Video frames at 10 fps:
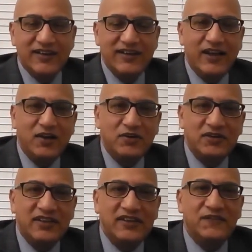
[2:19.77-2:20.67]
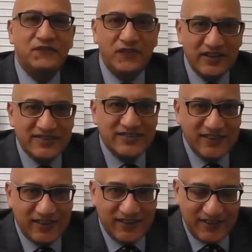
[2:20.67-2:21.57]
Now, the first
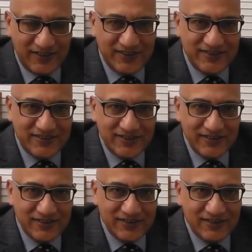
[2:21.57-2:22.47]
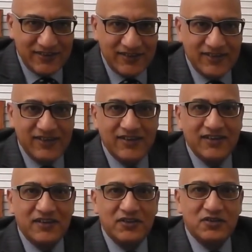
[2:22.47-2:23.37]
thing is
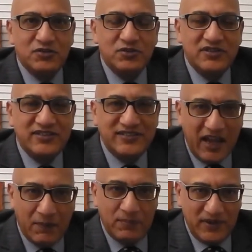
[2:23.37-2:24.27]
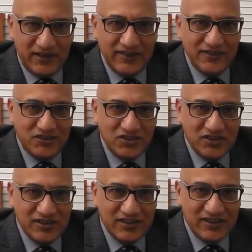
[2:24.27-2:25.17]
to establish
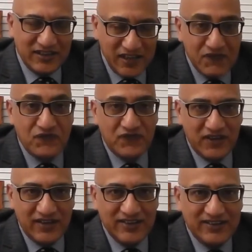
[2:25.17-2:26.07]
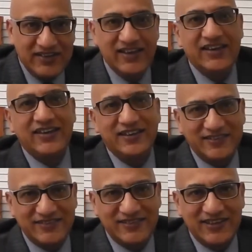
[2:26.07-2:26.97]
if there
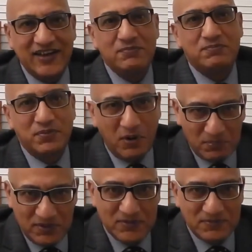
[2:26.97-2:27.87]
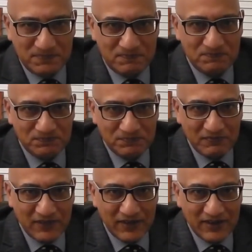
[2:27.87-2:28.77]
is a problem.
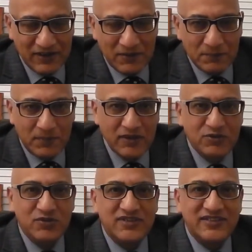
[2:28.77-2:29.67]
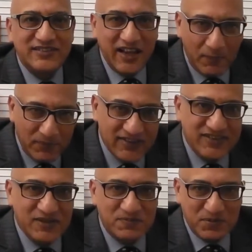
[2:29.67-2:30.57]
But to establish
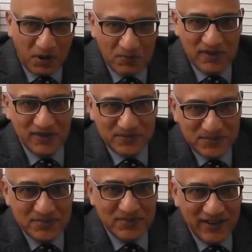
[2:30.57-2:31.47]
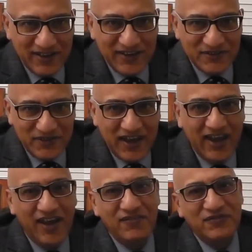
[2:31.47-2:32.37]
a problem, we
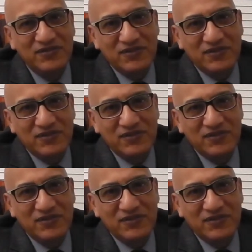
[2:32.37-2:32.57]
have